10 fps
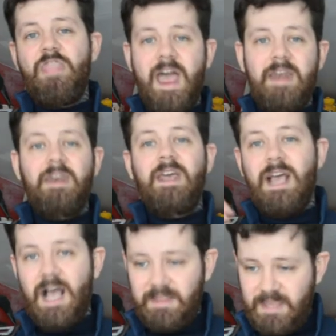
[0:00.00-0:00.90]
then
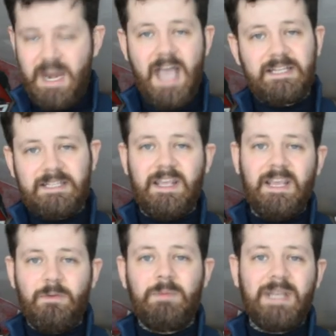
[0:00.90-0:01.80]
the next
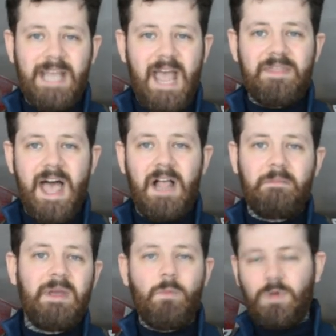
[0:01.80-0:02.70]
thing will be getting the
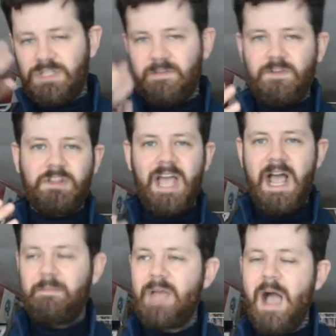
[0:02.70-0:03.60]
helmet. Once I've got the
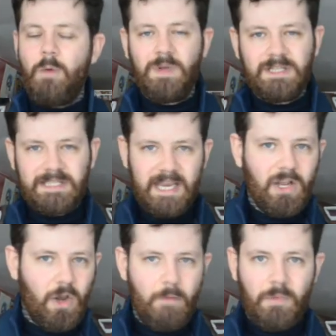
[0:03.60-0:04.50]
helmet, I will take
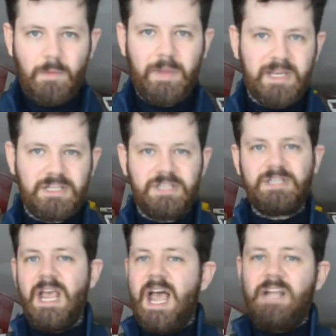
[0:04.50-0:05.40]
a lot more pictures
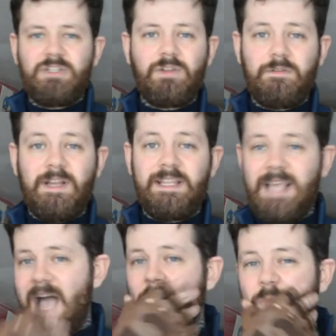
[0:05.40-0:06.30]
and stuff like
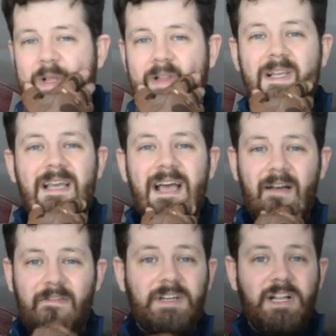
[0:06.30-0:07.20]
that. I will
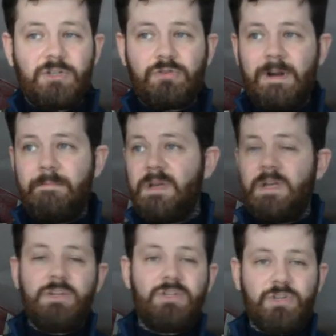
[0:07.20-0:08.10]
have a little trim
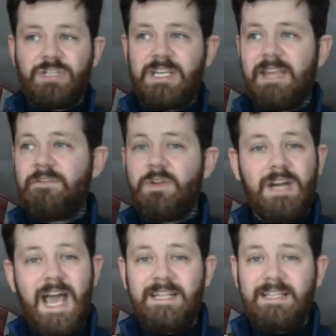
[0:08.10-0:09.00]
just to give you
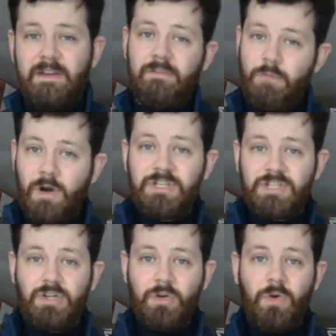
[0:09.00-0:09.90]
an idea of what it's
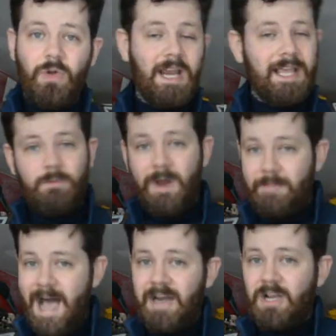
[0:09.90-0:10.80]
going to look like when
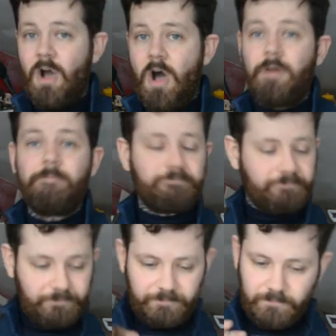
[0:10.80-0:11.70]
I'm at a con
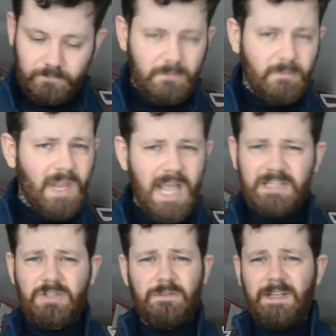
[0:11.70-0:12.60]

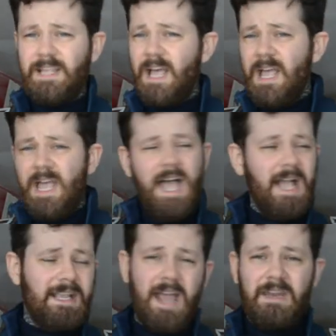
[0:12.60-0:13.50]
and stuff like that.
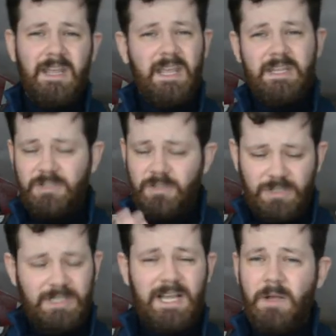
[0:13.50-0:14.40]
Again, it's
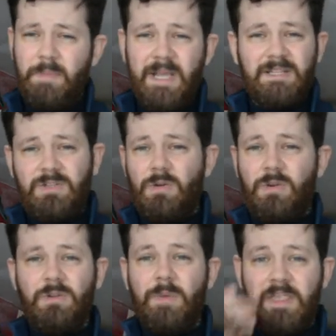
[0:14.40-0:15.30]
just little bits
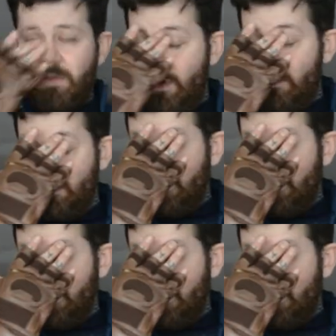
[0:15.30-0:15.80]
all the way through.